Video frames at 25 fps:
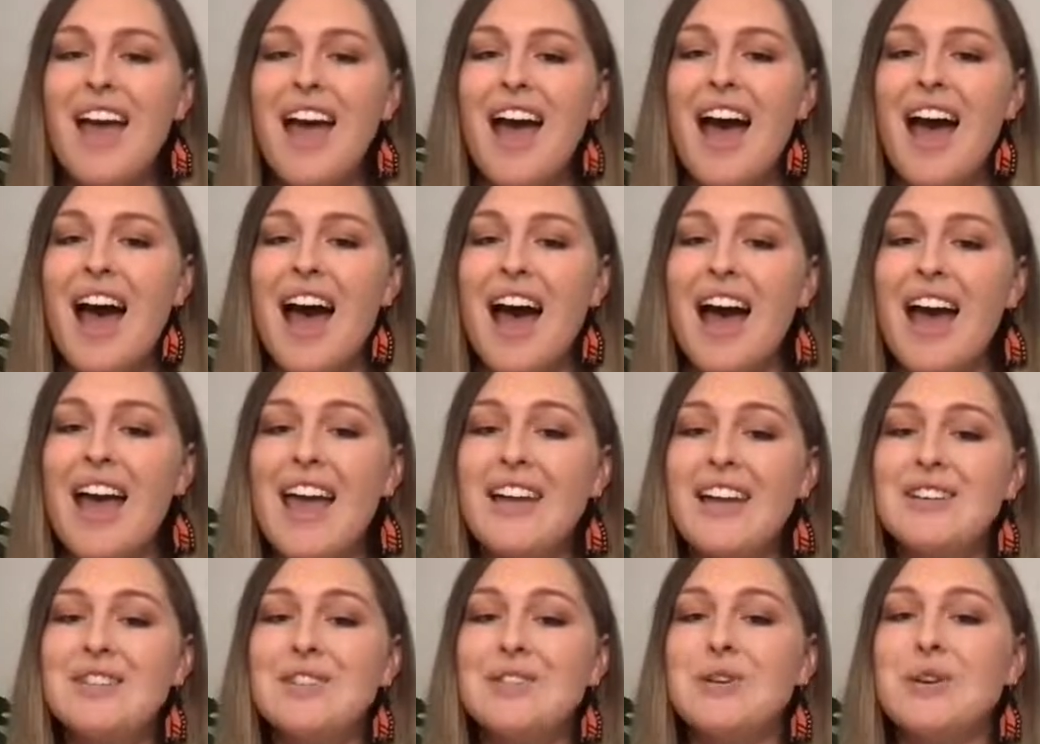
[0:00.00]

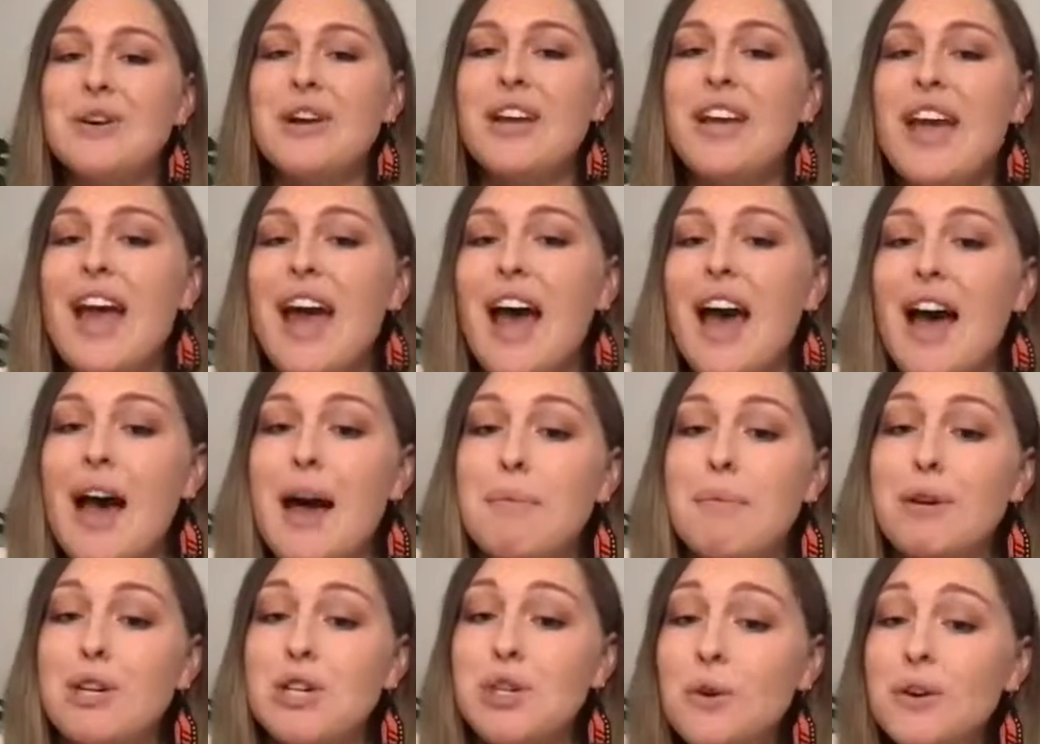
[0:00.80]
And during
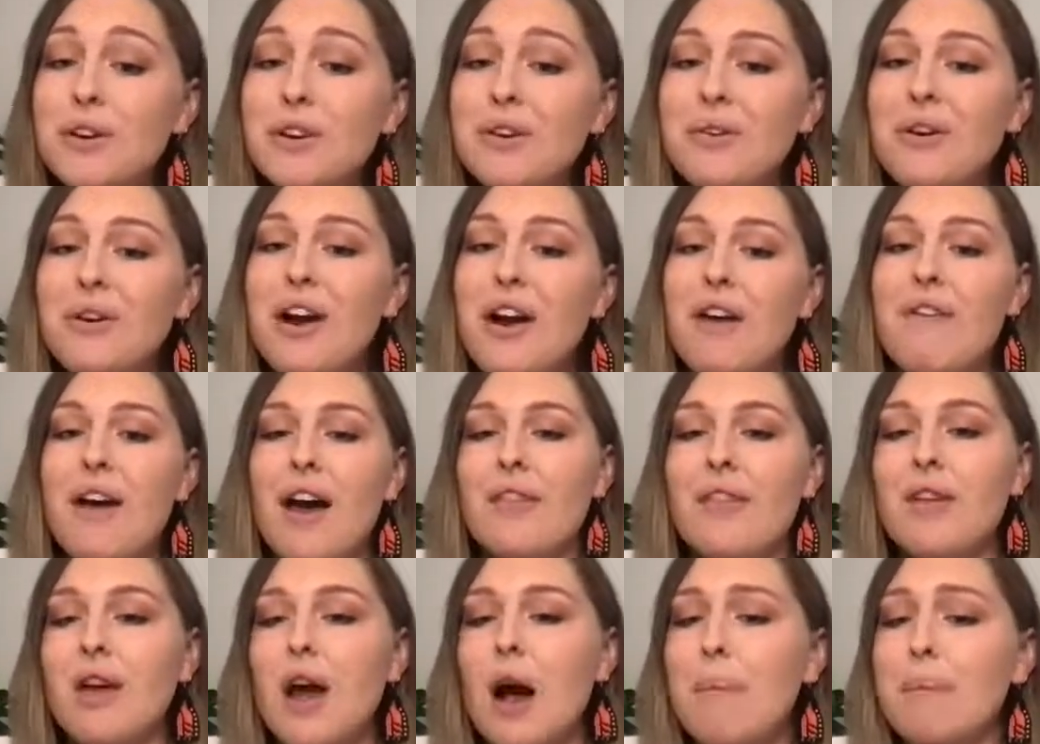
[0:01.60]
my short career, I've
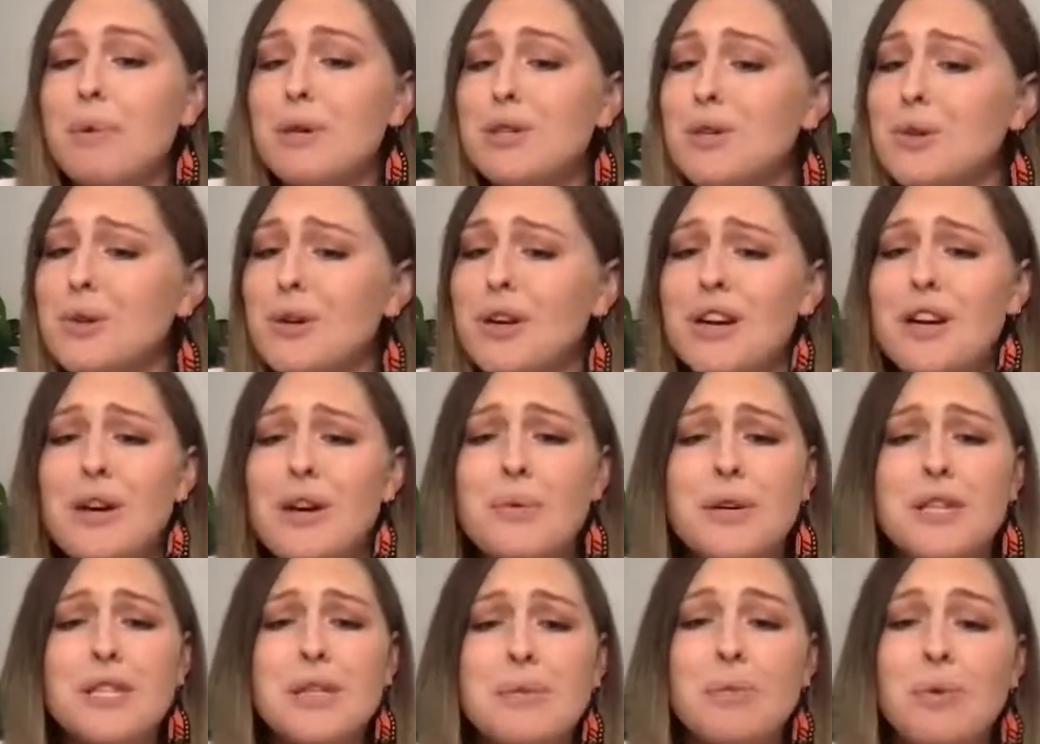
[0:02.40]
had the opportunity
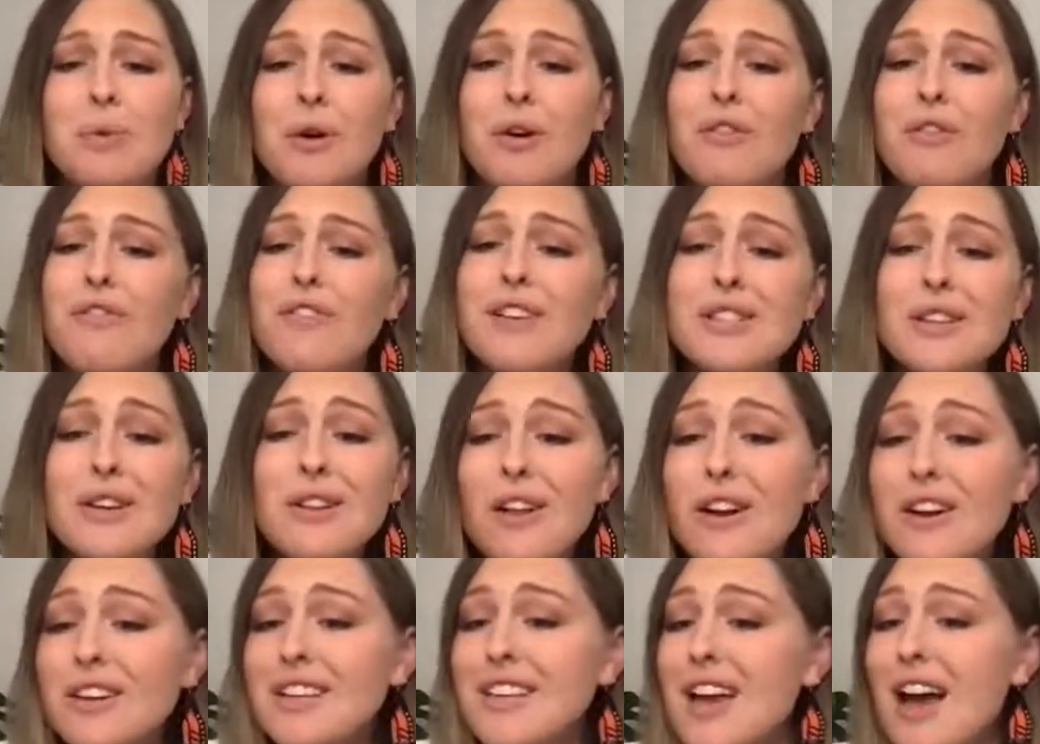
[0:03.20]
to explore
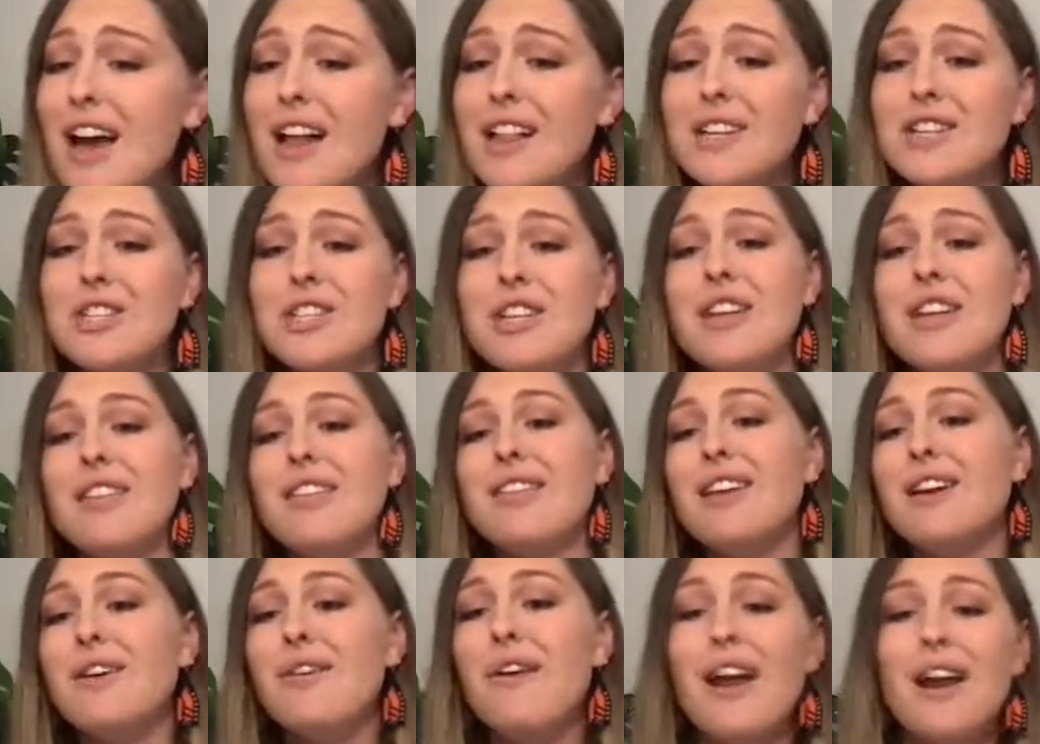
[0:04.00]
physical archaeology,
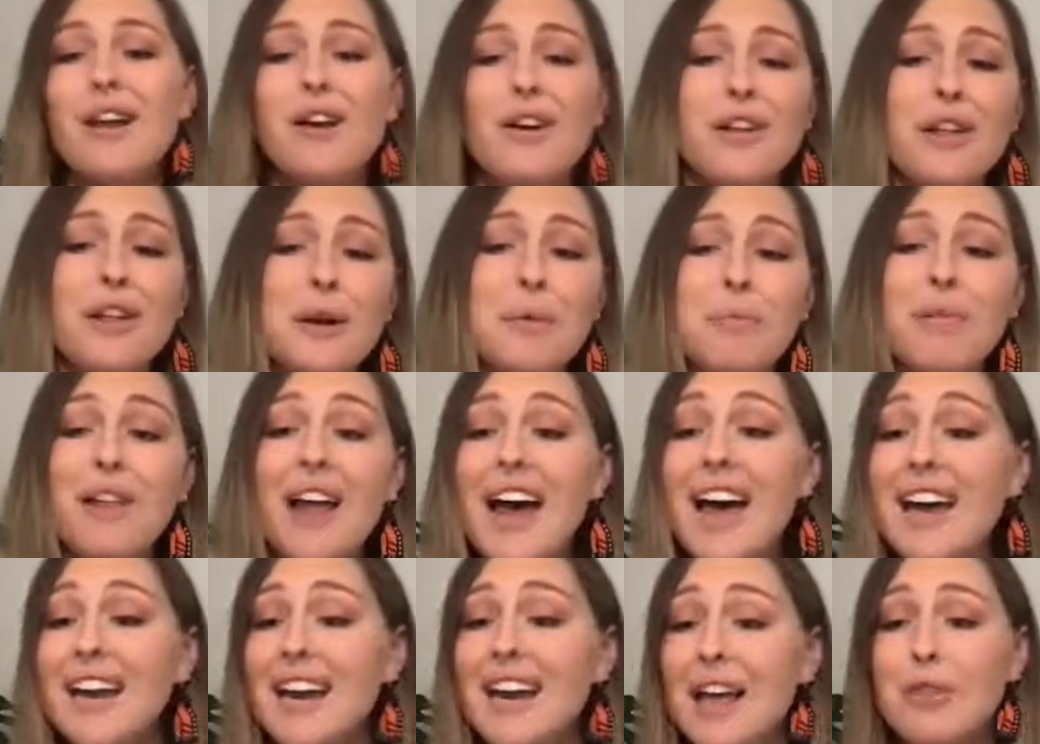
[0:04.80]
theoretical and
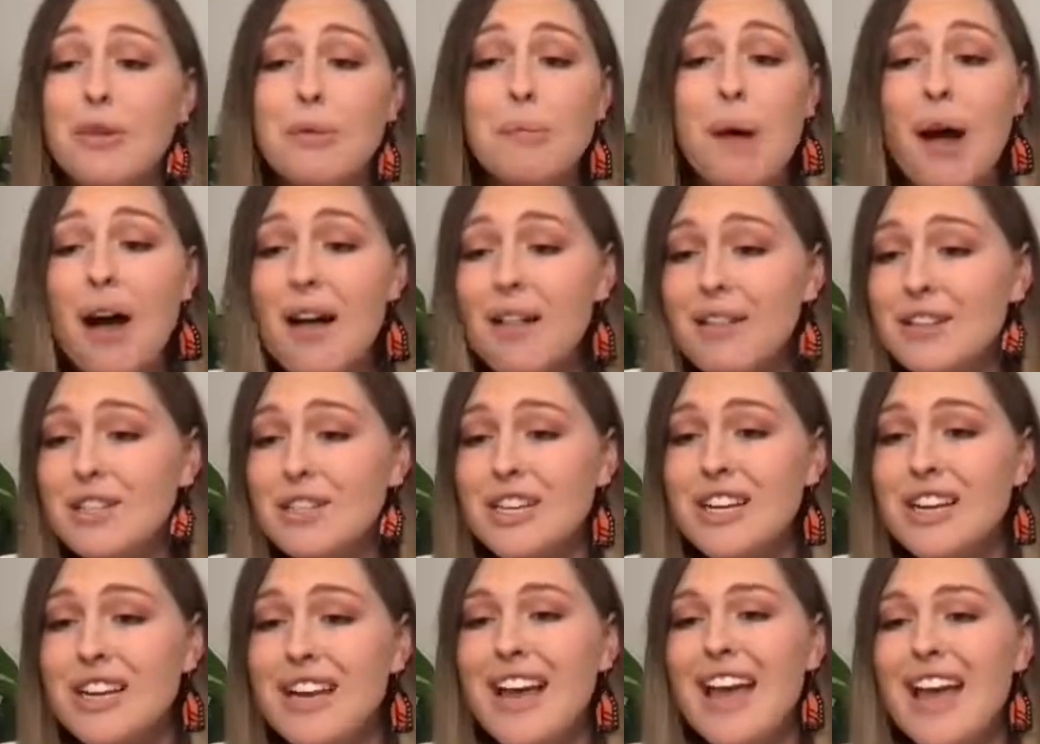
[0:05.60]
applied
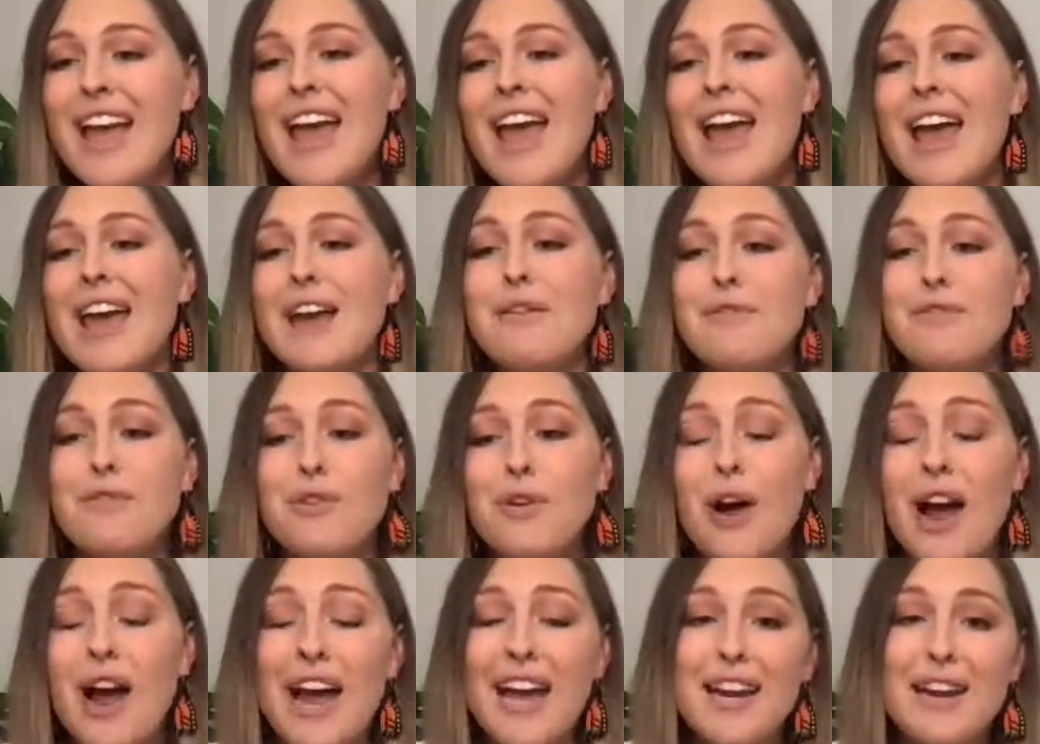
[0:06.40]
anthropology, and a
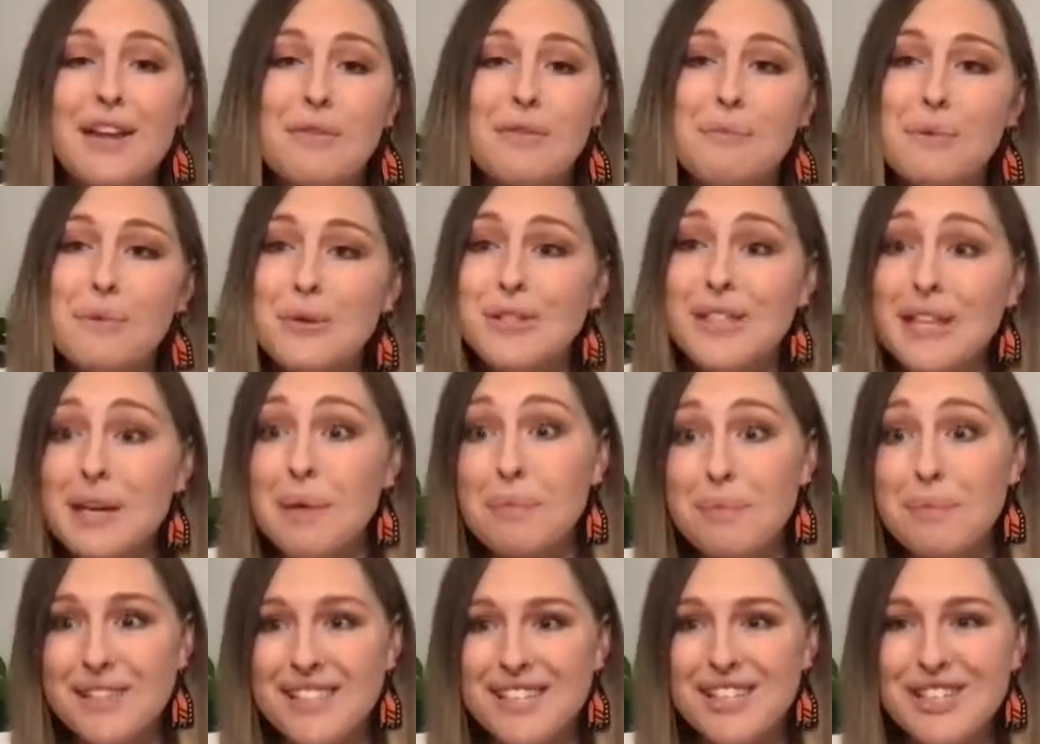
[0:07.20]
variety of
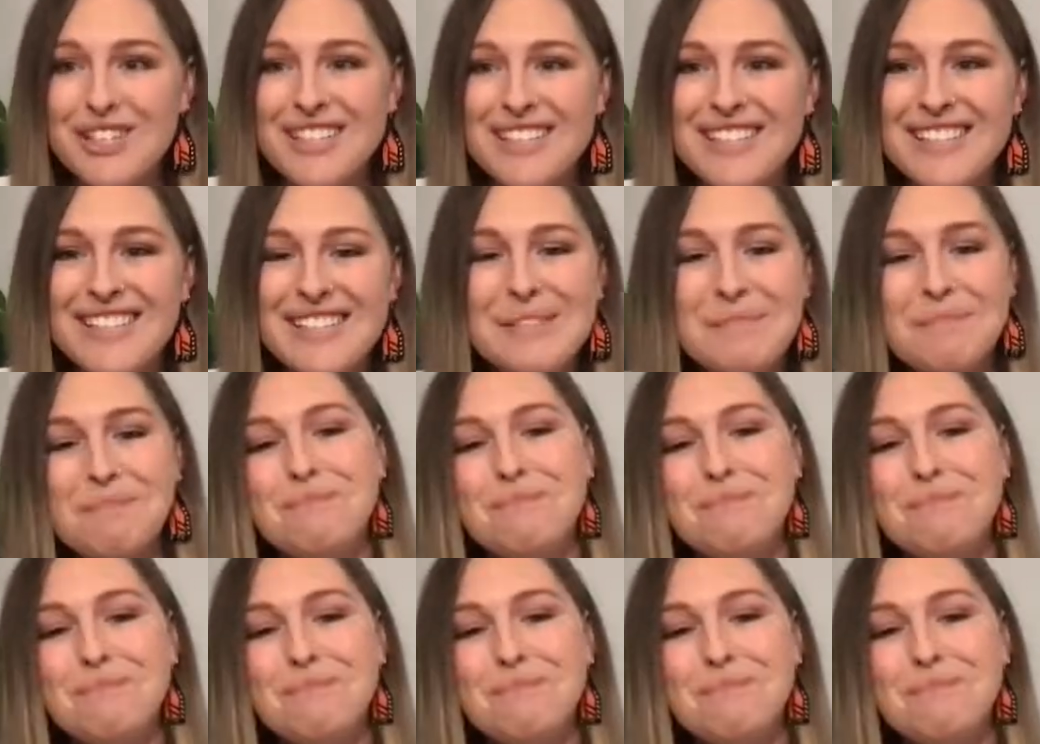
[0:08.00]
museum positions.